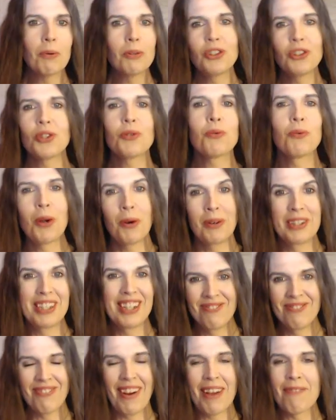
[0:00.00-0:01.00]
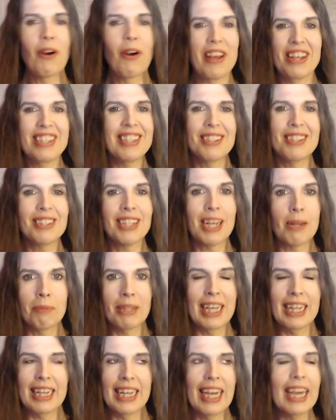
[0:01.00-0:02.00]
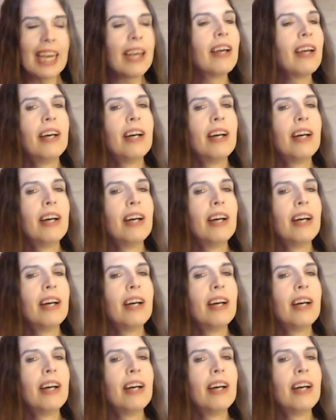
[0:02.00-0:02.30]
just ruin my voice completely.